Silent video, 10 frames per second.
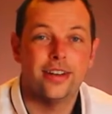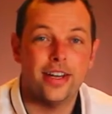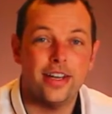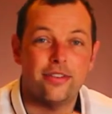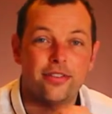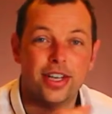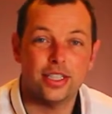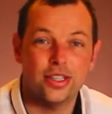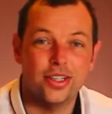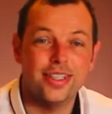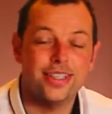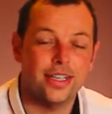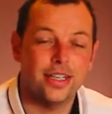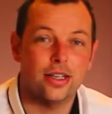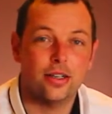Okay, thanks guys,
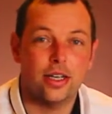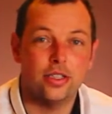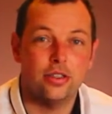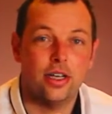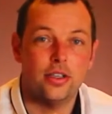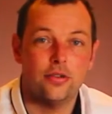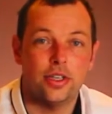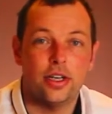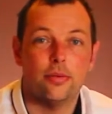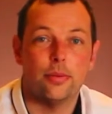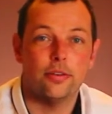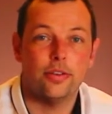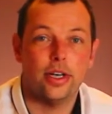and I'll catch you in the next video. Bye for